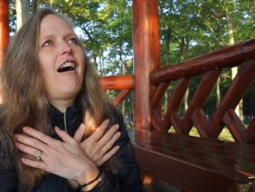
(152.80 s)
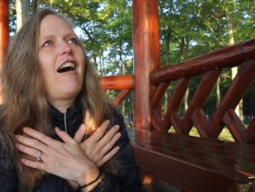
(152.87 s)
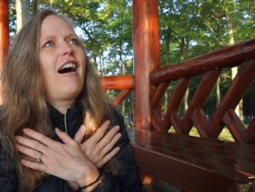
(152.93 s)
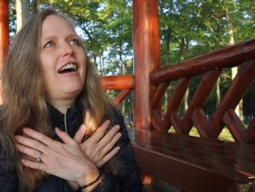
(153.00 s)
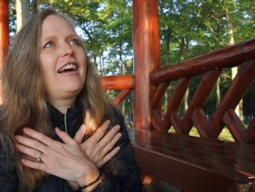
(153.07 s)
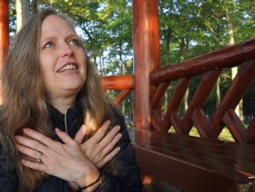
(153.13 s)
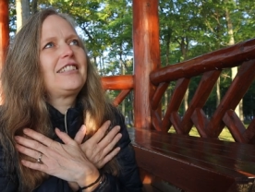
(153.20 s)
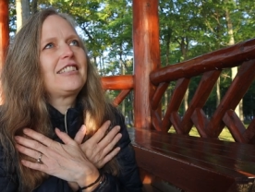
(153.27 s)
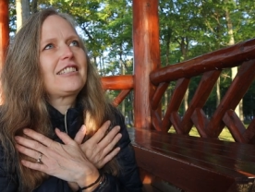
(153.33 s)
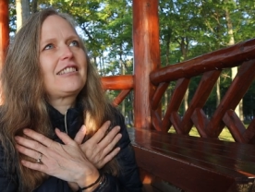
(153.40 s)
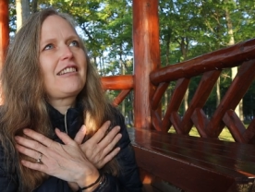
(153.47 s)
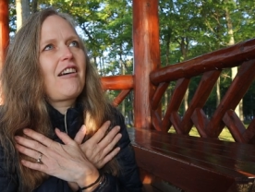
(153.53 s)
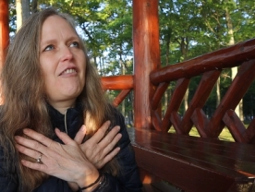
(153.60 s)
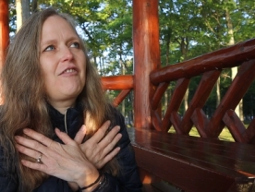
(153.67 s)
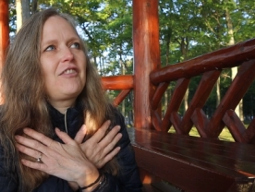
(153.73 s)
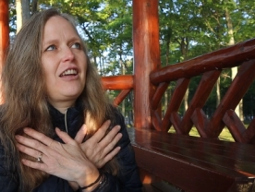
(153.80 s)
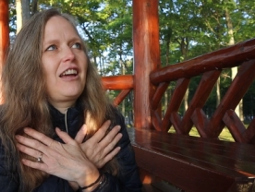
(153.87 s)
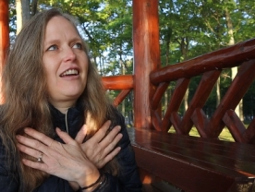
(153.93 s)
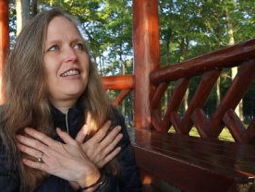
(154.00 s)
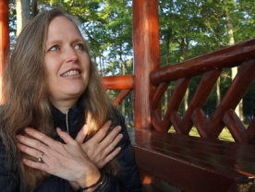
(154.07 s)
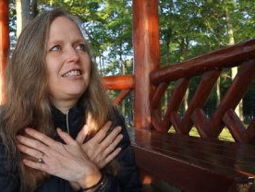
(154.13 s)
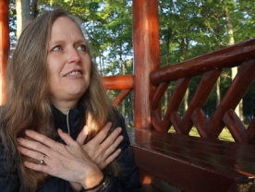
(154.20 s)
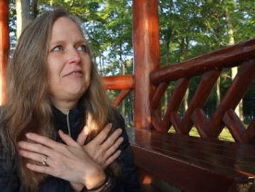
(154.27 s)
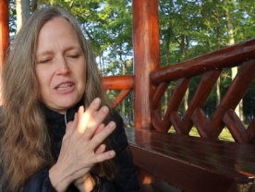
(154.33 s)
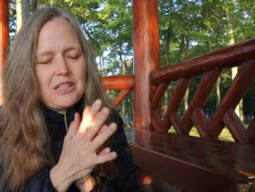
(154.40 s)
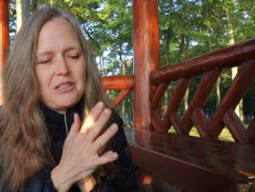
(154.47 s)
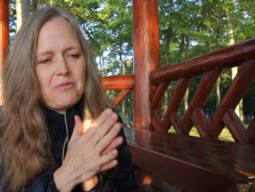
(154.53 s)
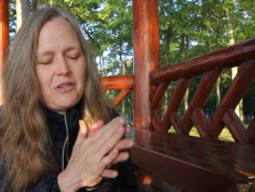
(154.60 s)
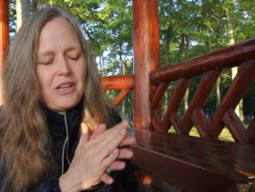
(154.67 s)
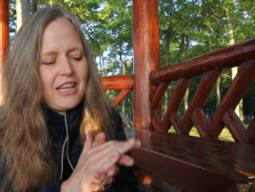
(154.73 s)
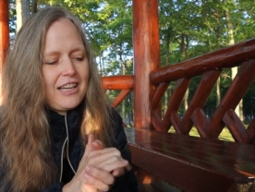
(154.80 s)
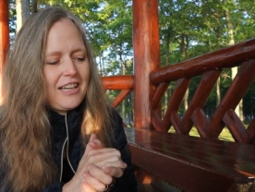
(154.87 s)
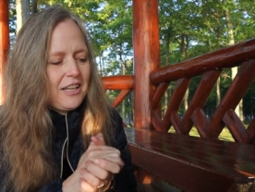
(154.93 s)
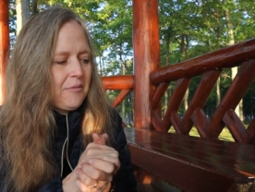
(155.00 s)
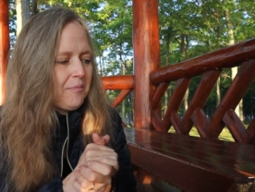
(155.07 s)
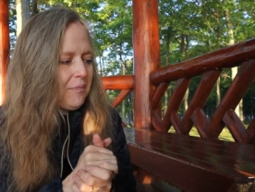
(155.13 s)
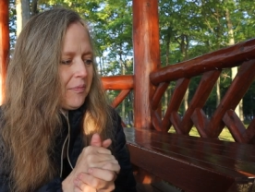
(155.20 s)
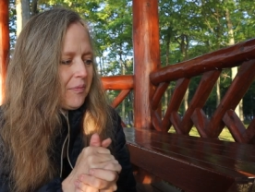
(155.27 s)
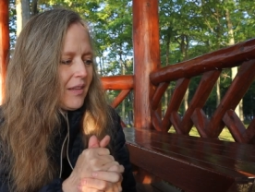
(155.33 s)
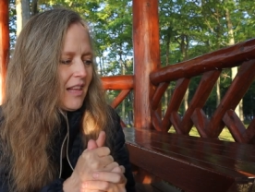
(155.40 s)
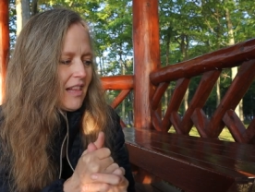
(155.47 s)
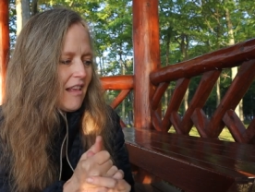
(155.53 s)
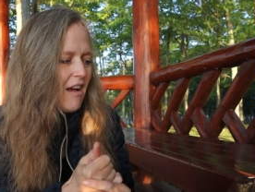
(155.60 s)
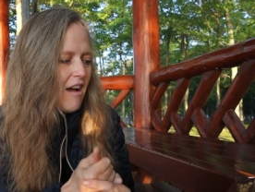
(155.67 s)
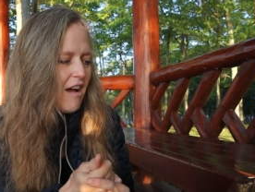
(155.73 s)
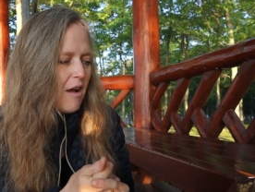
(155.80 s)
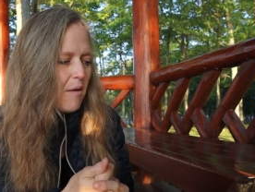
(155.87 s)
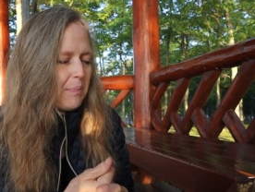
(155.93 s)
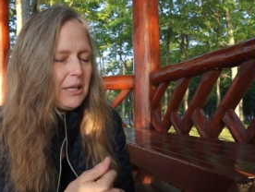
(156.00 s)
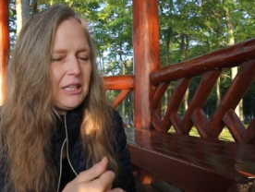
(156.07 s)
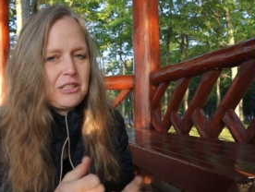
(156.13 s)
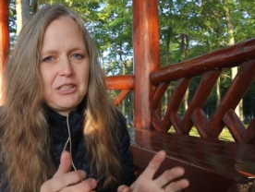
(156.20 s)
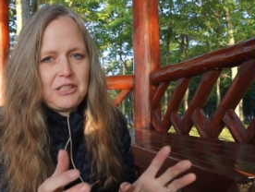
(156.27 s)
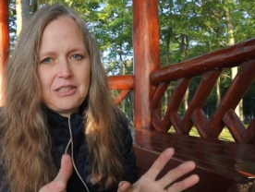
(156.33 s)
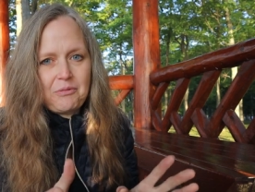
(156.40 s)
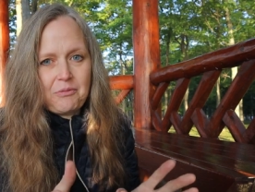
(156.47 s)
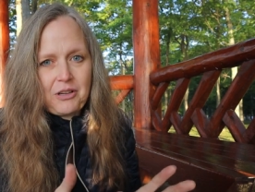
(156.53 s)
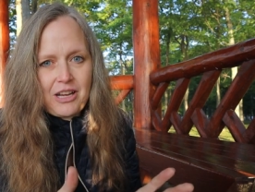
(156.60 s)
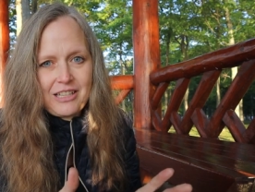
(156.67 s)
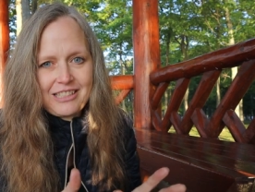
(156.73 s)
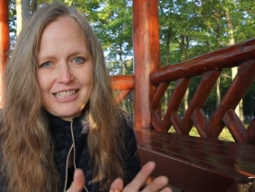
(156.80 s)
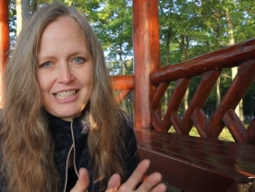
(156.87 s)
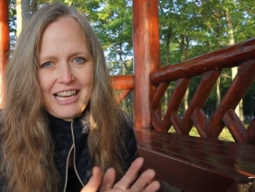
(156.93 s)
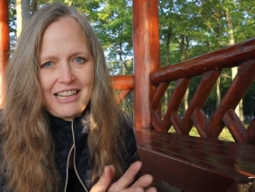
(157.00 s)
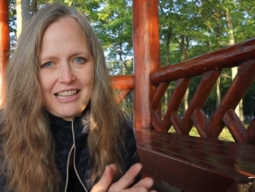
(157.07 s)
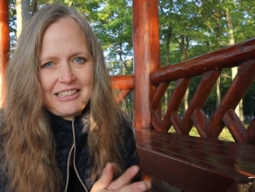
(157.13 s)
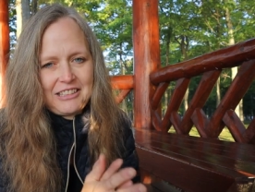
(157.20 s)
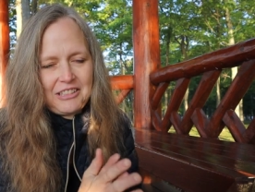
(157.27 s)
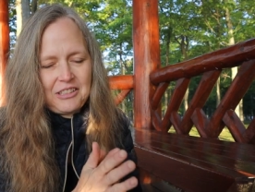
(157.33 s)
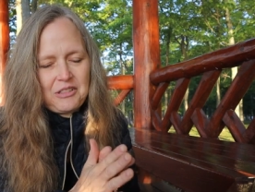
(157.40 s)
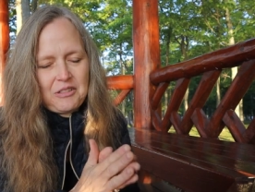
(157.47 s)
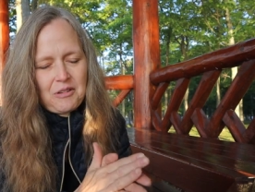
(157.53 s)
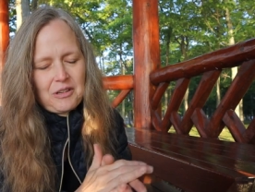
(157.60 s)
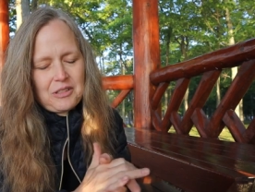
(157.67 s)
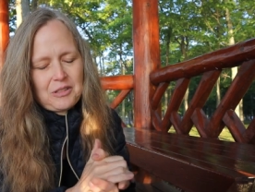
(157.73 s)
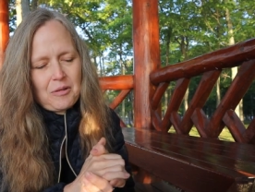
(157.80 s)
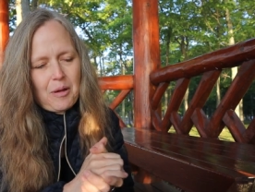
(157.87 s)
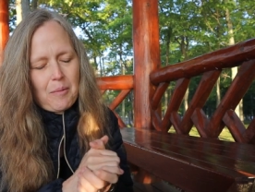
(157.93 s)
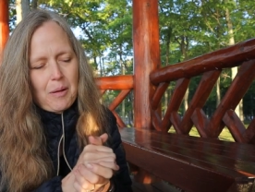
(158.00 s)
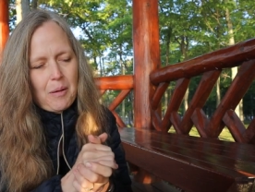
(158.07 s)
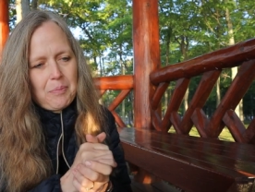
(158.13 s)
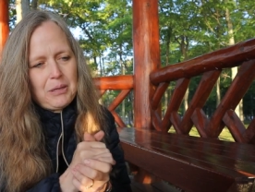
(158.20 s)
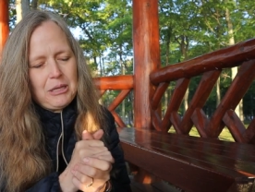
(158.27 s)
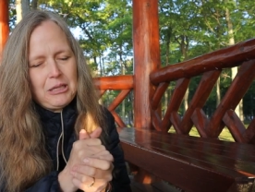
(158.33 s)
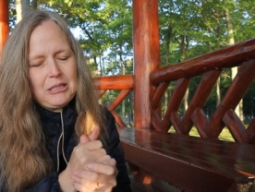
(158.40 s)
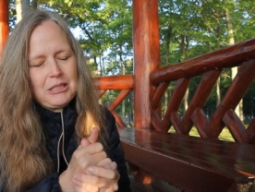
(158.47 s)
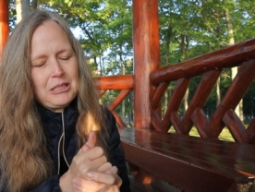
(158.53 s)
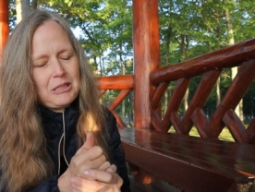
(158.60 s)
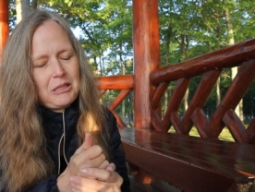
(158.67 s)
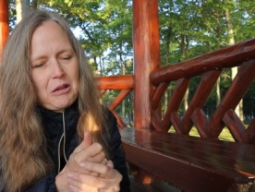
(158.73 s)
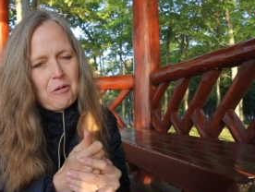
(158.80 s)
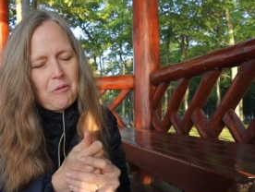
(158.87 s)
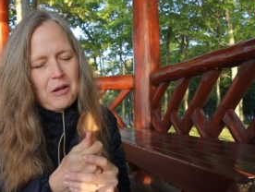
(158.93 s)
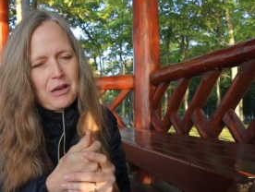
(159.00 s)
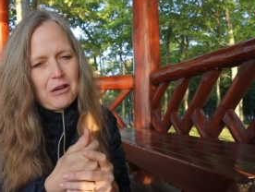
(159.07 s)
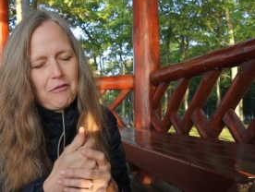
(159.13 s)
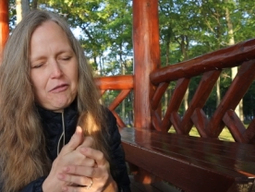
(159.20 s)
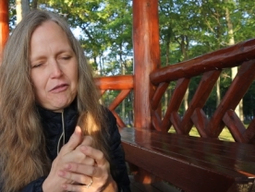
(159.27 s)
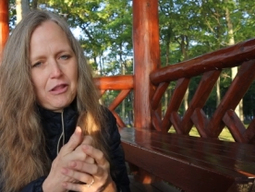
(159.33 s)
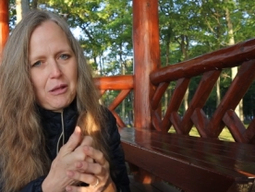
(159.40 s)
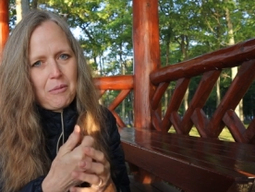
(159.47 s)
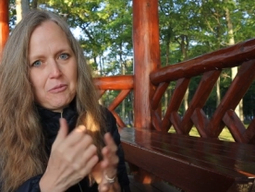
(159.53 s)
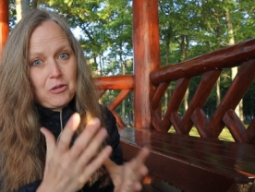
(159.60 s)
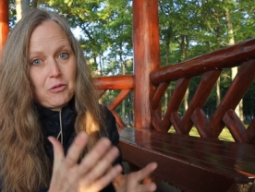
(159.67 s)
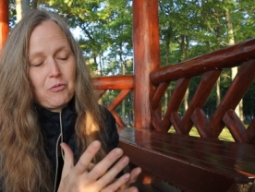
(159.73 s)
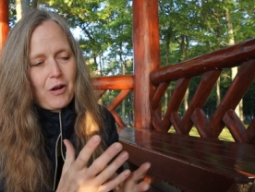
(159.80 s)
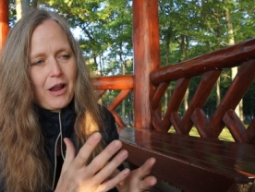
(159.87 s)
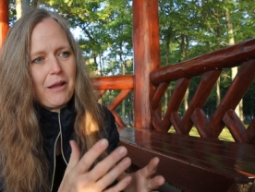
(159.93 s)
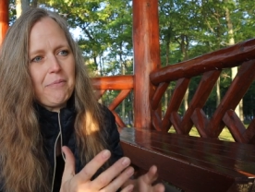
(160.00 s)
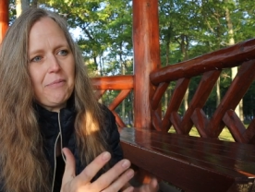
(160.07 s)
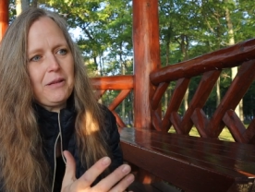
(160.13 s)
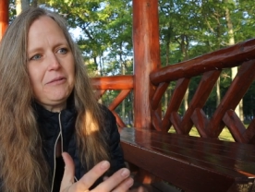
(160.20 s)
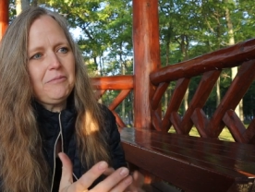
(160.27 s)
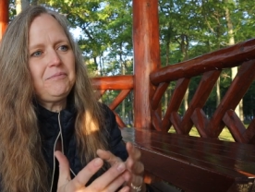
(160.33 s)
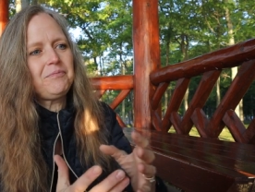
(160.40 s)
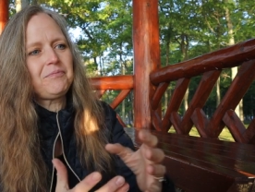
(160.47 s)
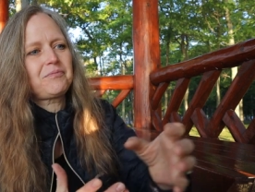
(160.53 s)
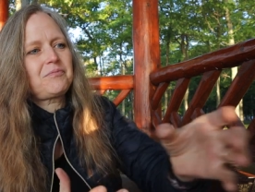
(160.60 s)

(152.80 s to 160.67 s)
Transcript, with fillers: I just love that. This week, uh, peaches were on sale at the store, so I bought peaches and I waited for them to ripen.